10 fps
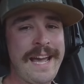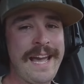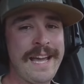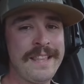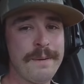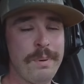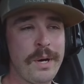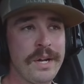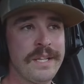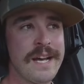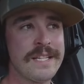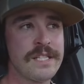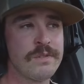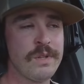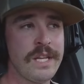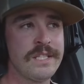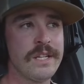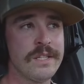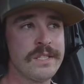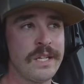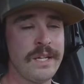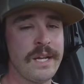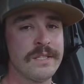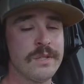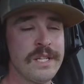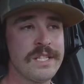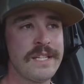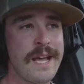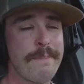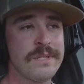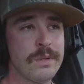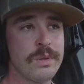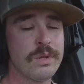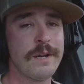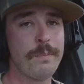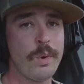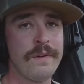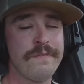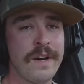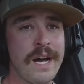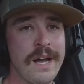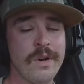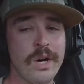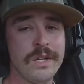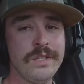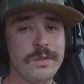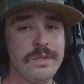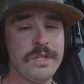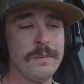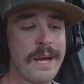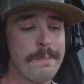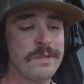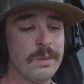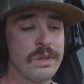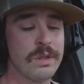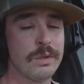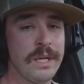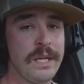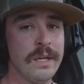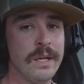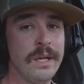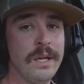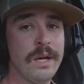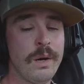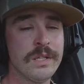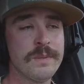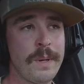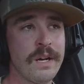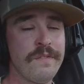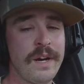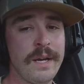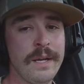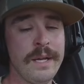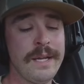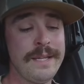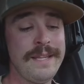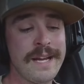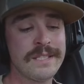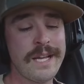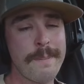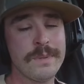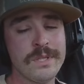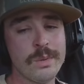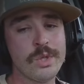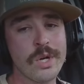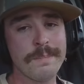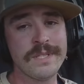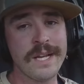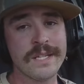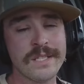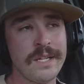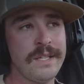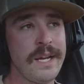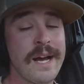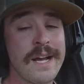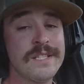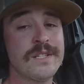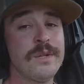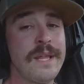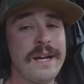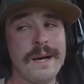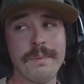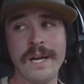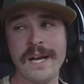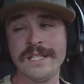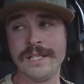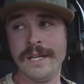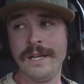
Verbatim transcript: and the podcast is releasing on Sundays. So this is episode three point five on YouTube, episode three on Spotify. Next episode drops next Sunday. I screwed that up, guys.